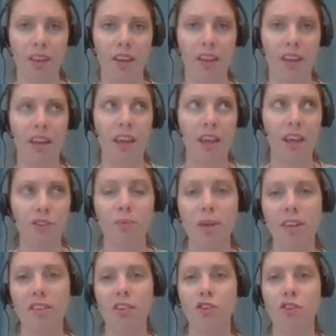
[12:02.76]
Is your
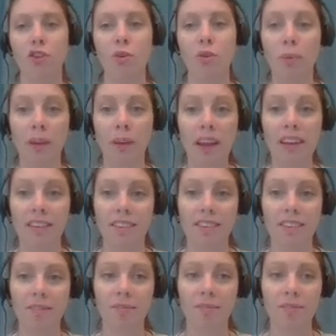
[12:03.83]
message too blunt?
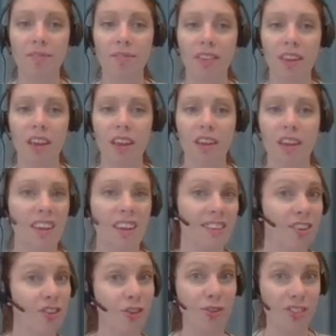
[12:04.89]
Is
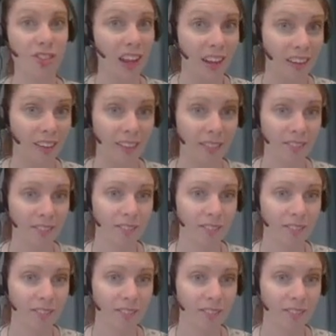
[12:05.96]
it too subtle?